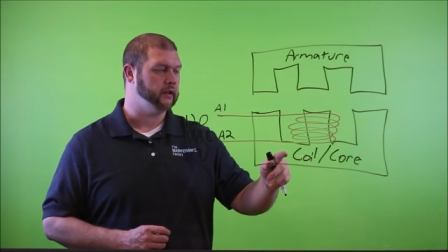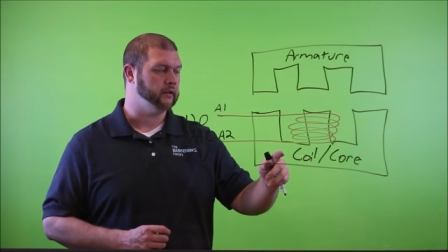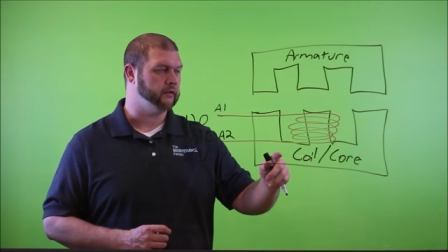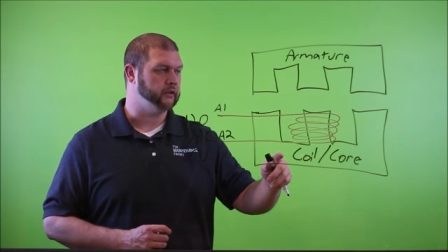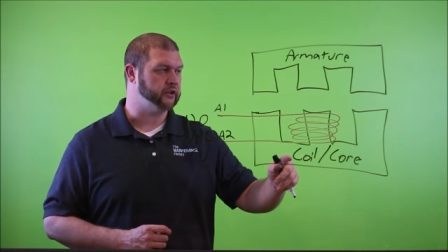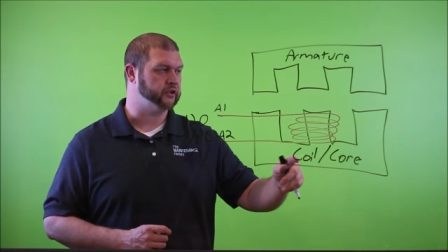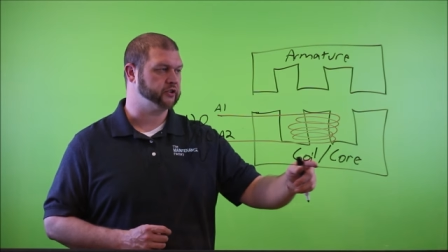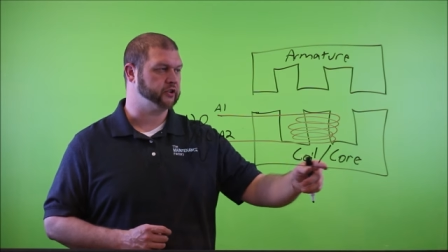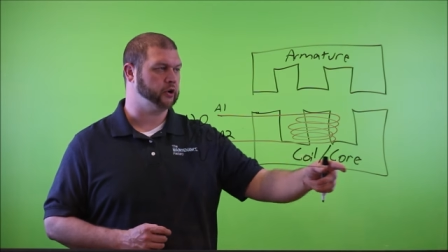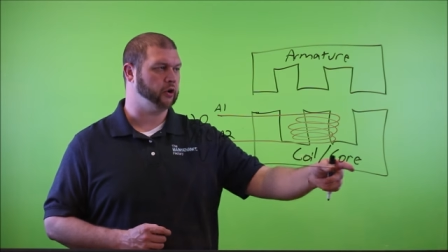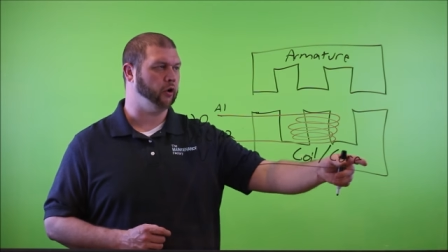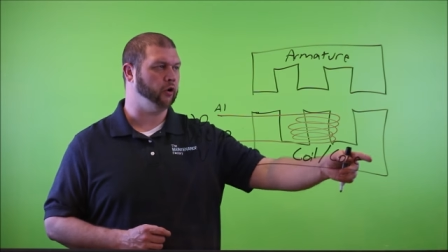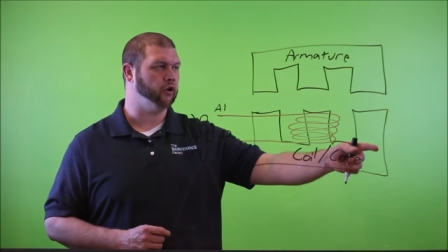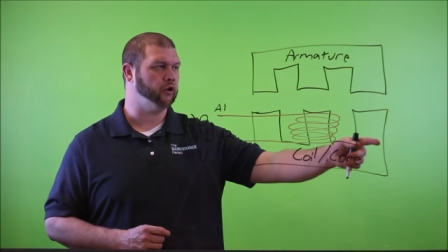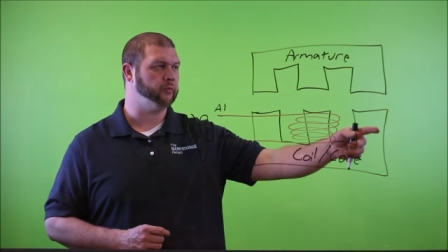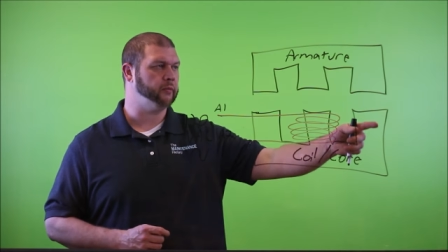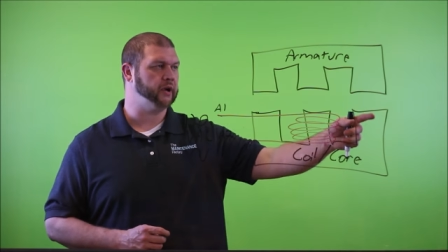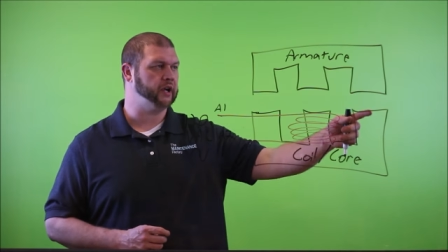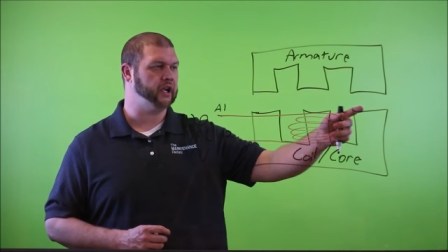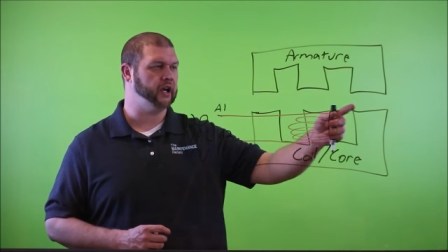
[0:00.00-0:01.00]
this
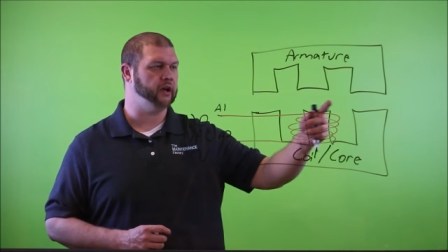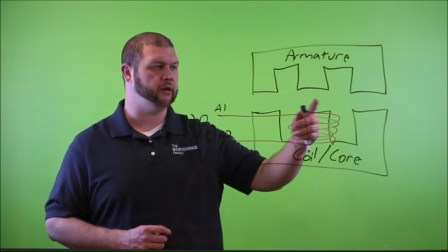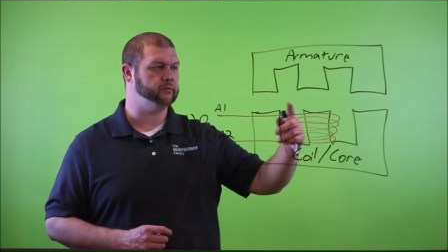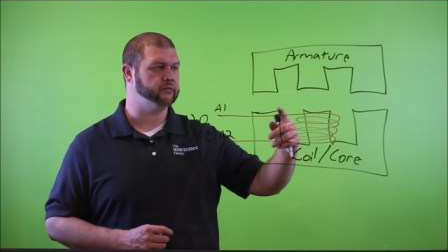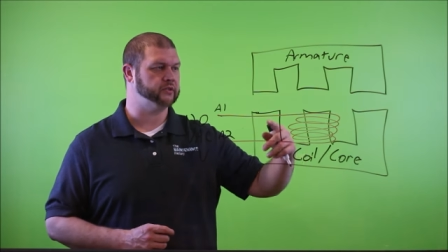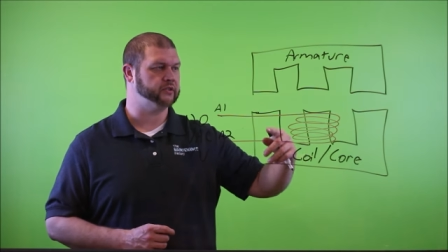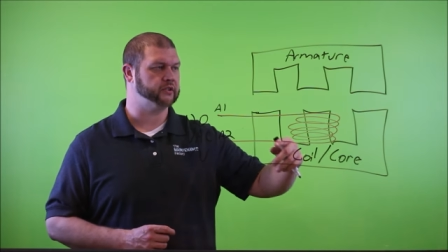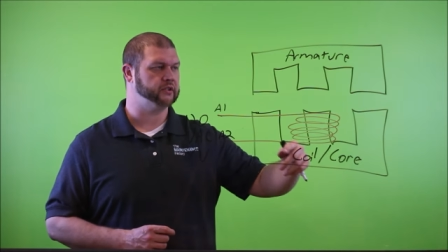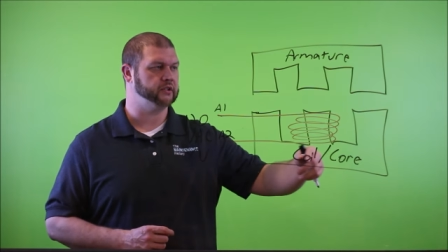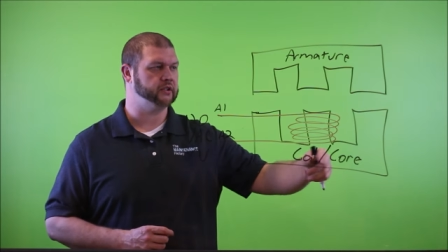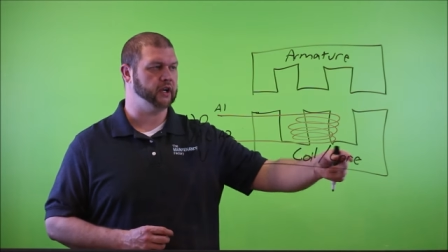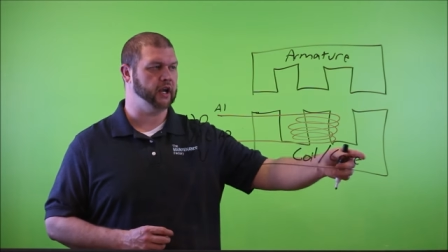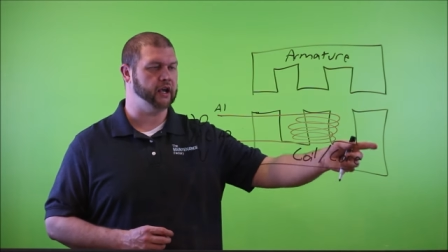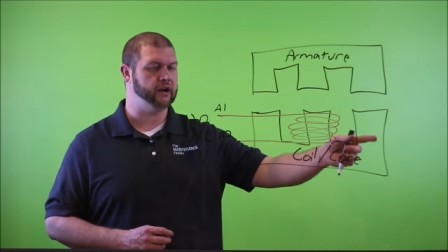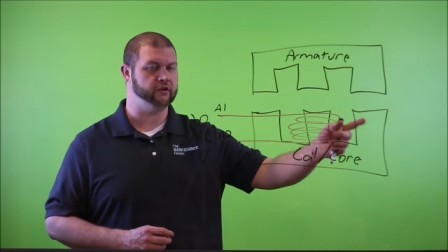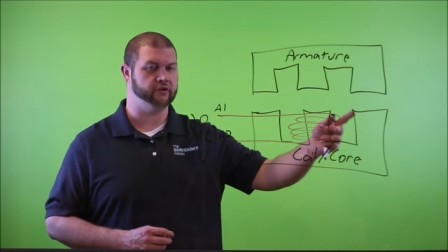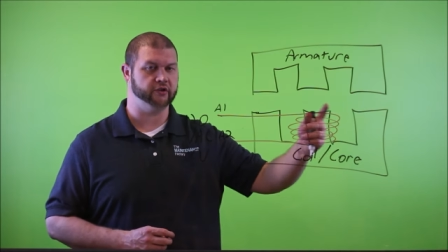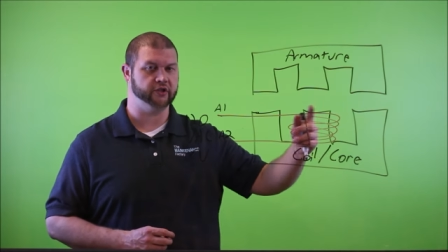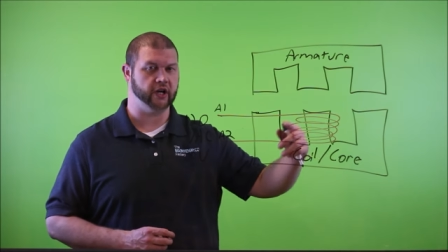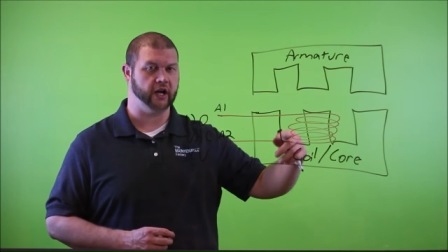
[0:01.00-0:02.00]
core becomes
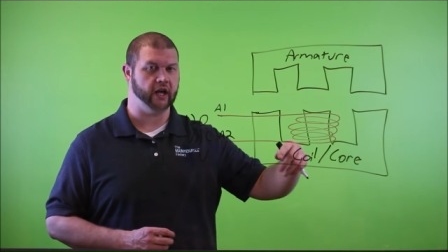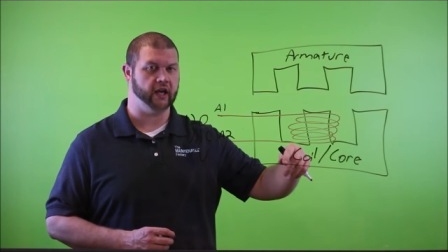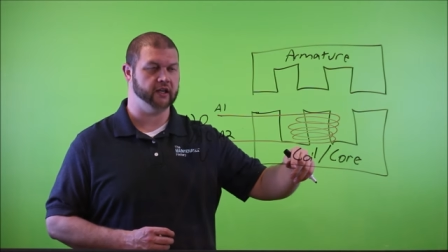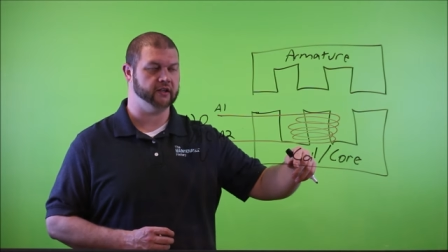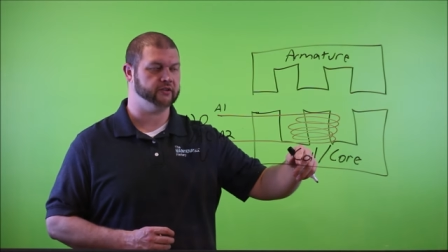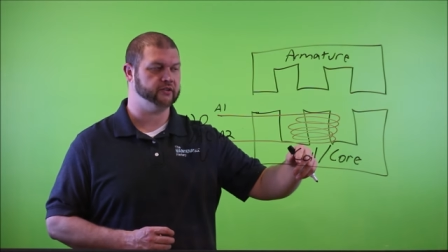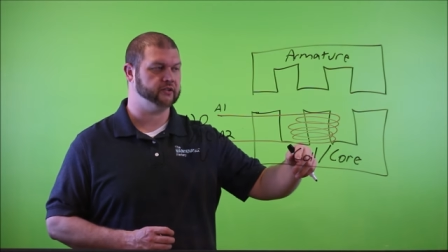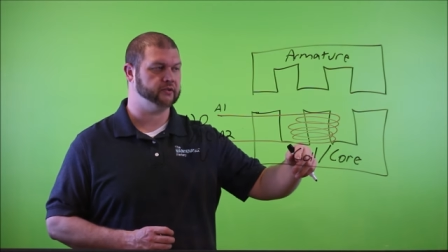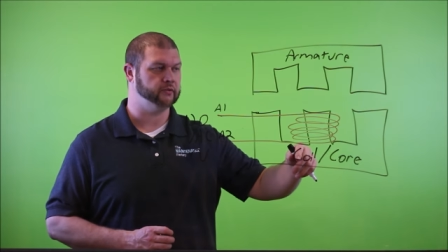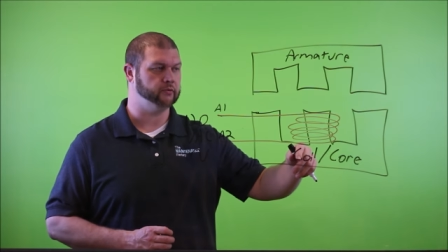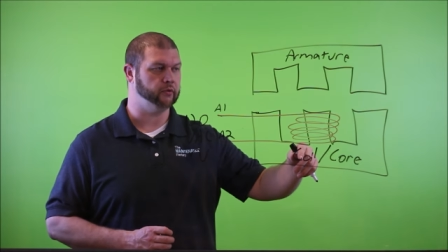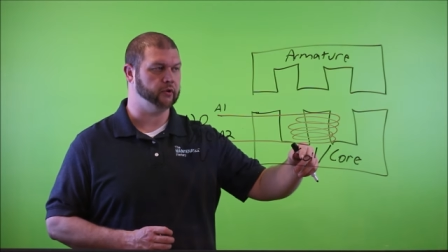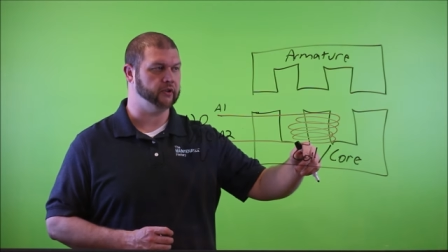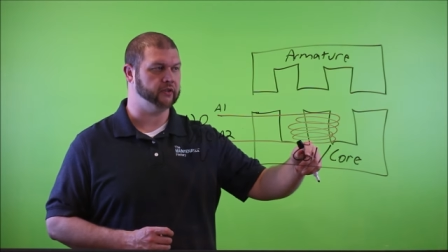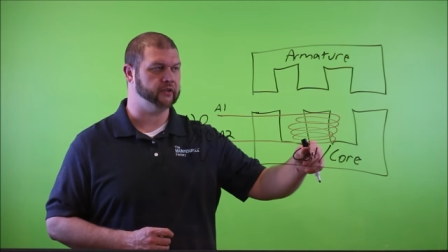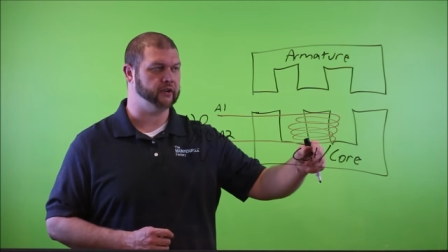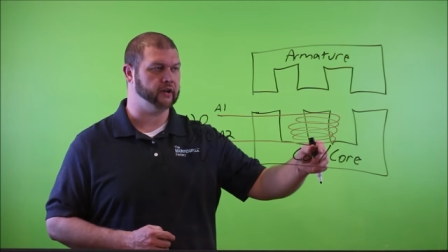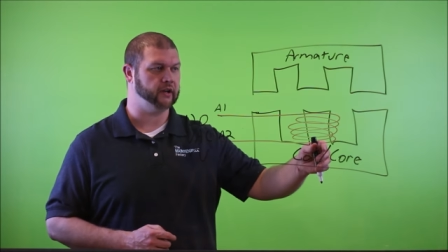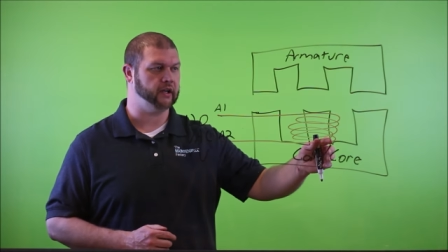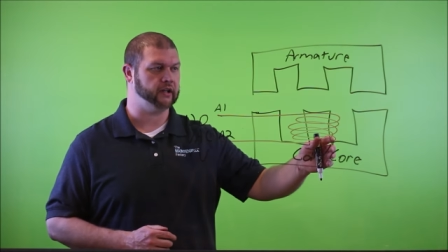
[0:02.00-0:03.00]
energized
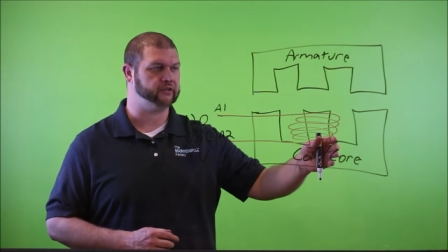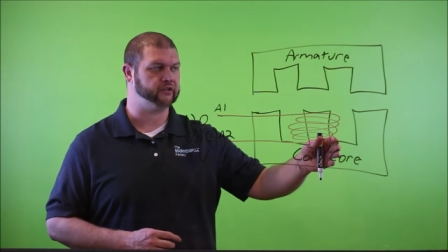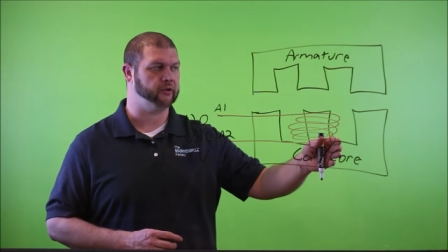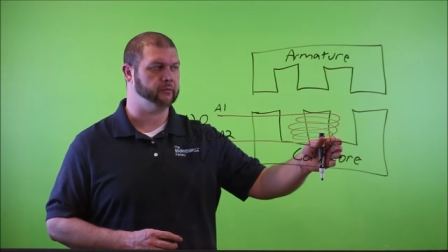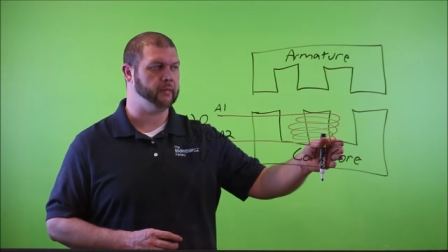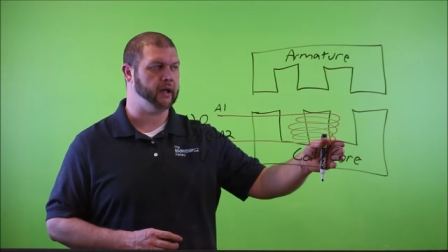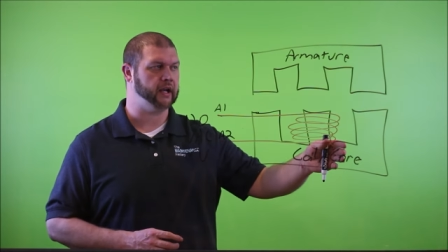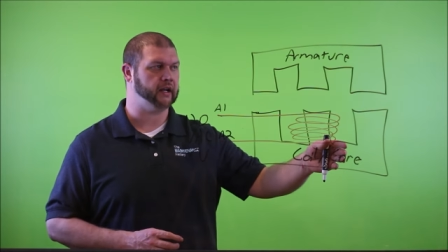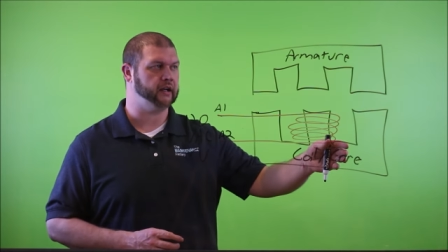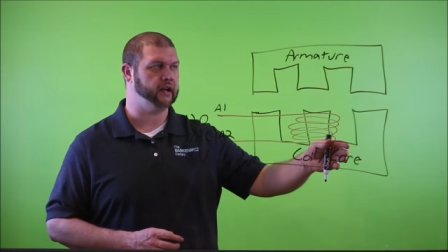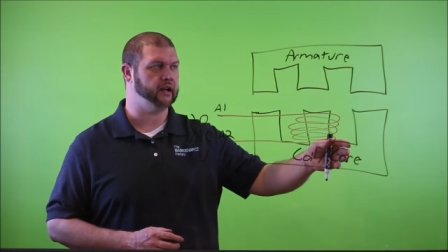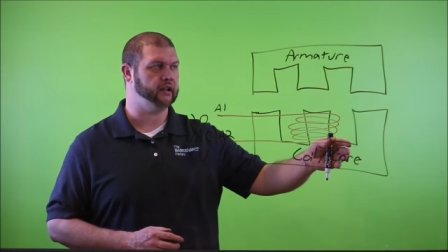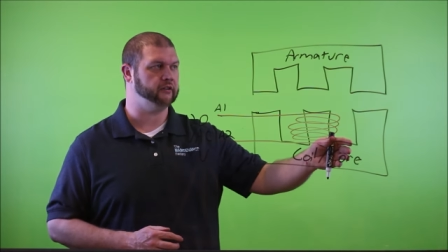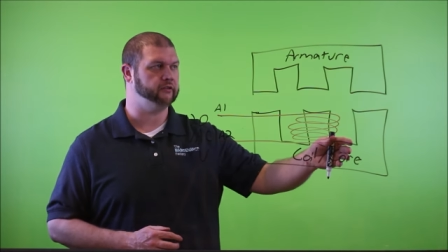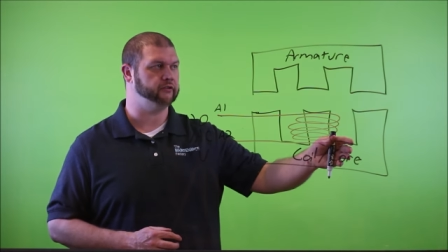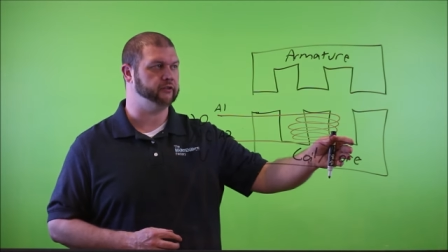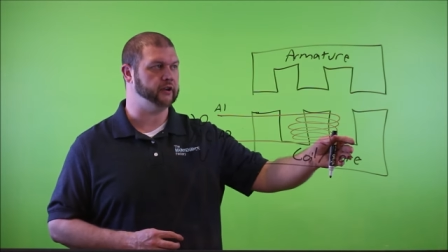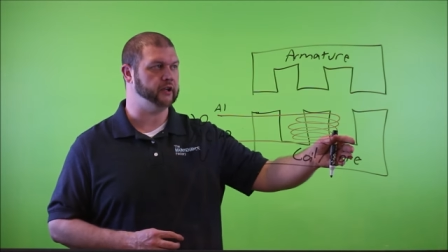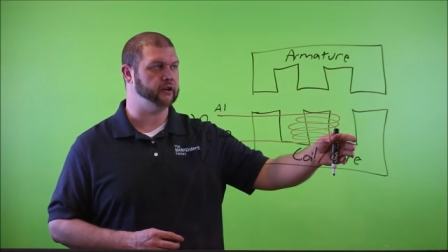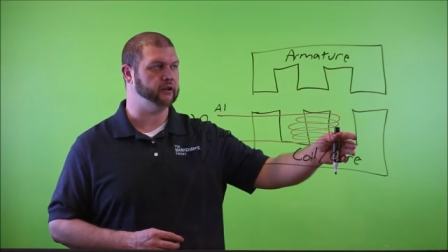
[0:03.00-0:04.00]
with an electromagnetic
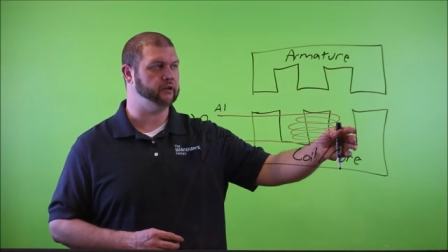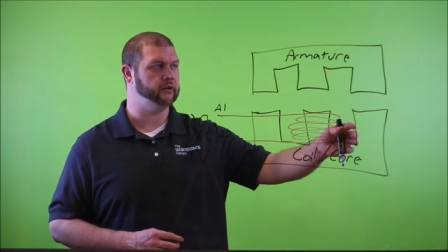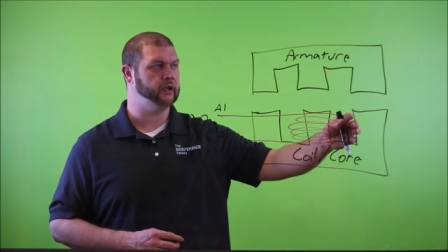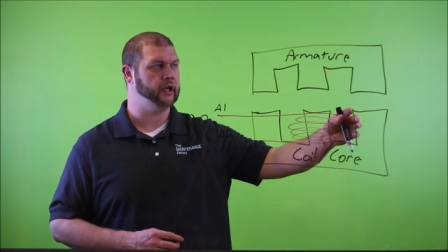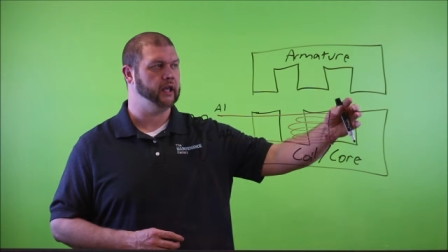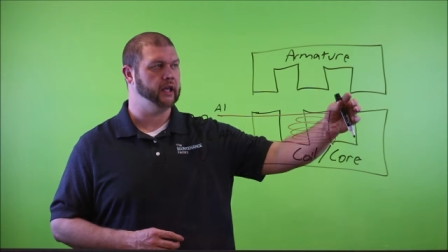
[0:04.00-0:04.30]
field